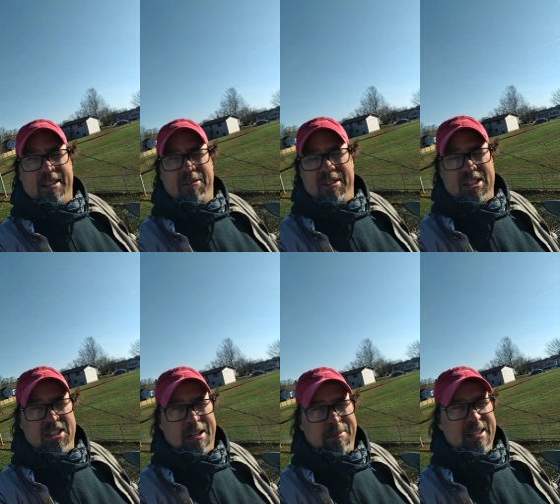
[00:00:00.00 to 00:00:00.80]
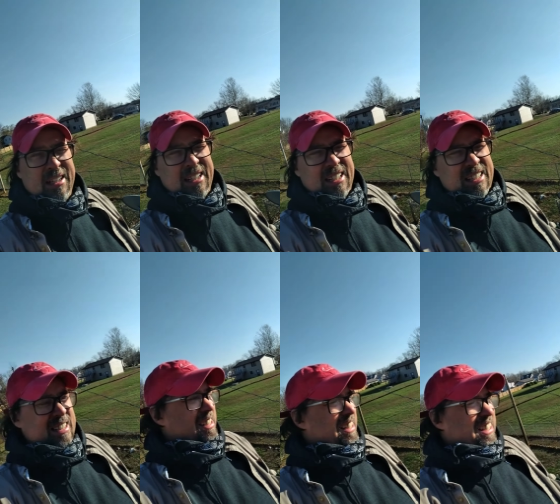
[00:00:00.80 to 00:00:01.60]
done with this job.
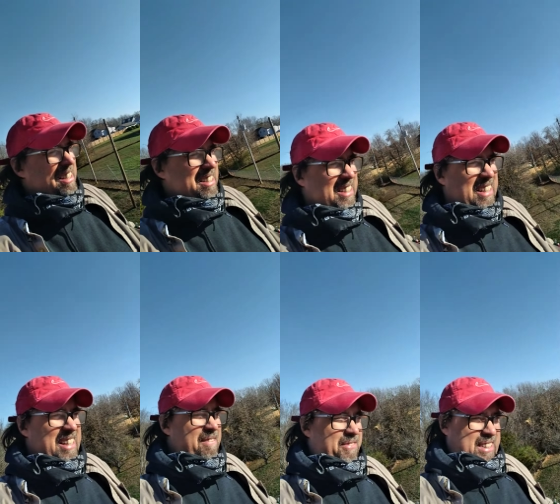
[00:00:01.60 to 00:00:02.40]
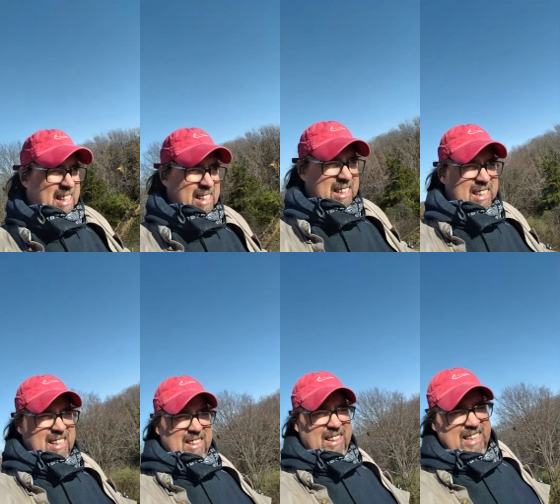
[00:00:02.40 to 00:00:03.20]
Because
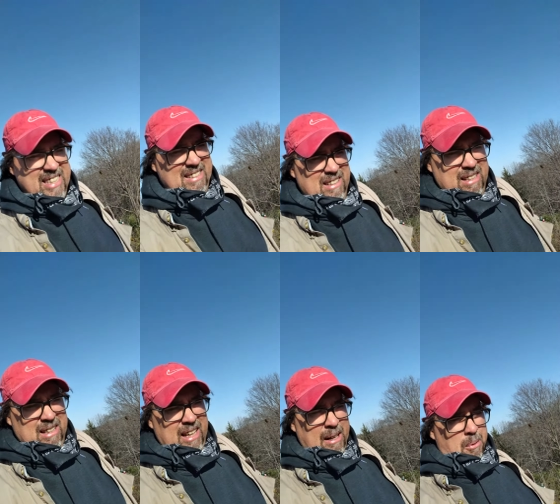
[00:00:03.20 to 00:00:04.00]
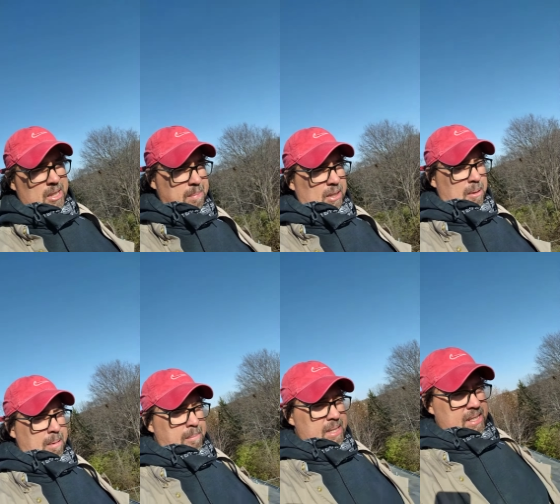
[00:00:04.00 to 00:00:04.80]
you guys, uh, work's been a little
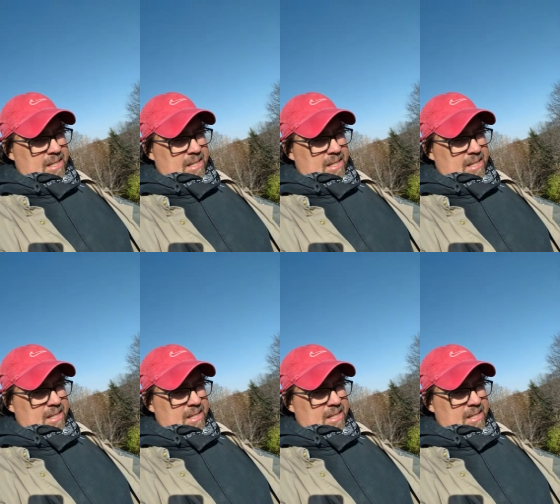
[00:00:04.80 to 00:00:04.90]
bit busy,